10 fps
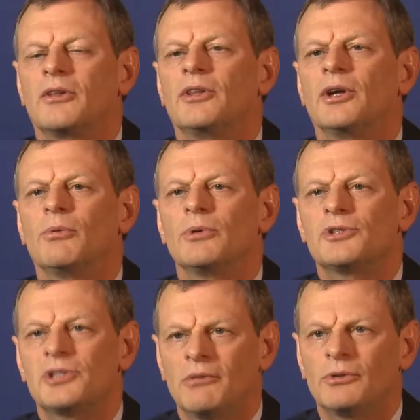There were
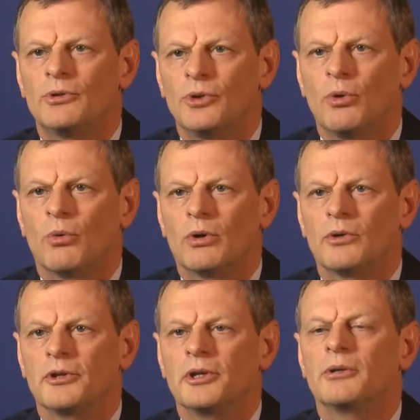several
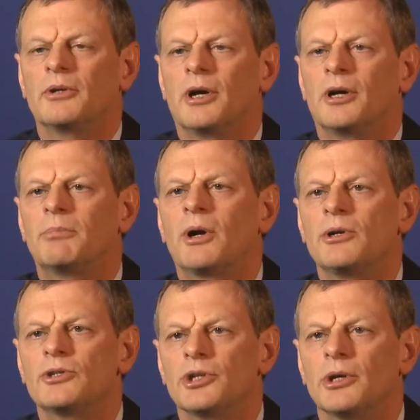noteworthy
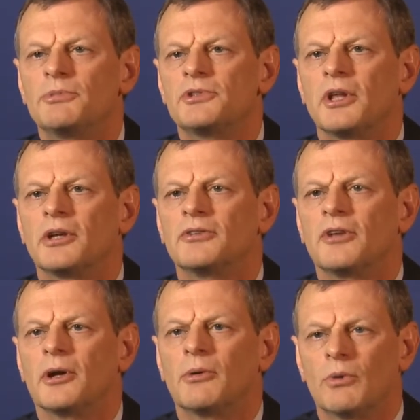partnerships
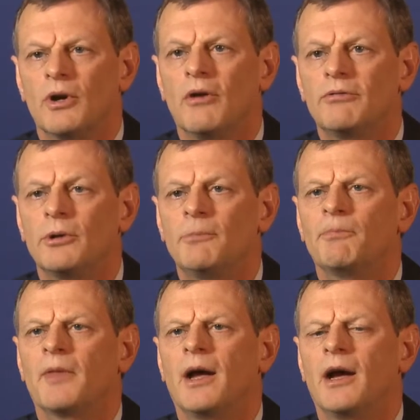that were helpful
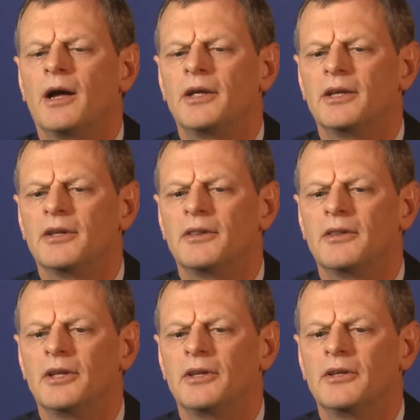in
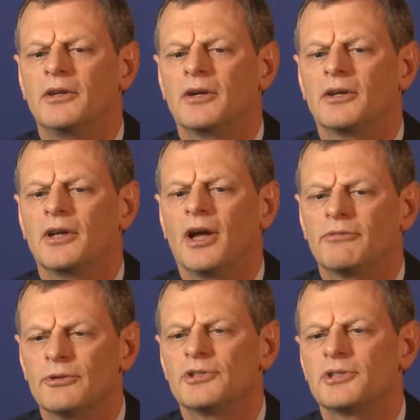the
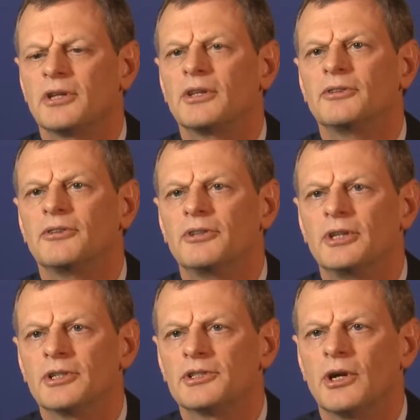efforts that led to
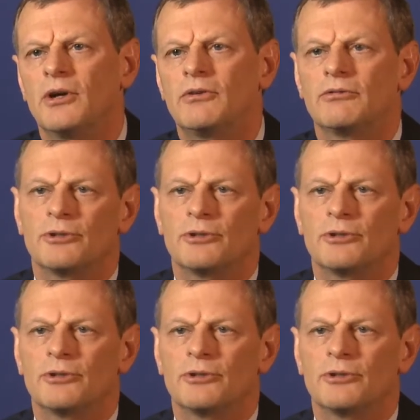DSL.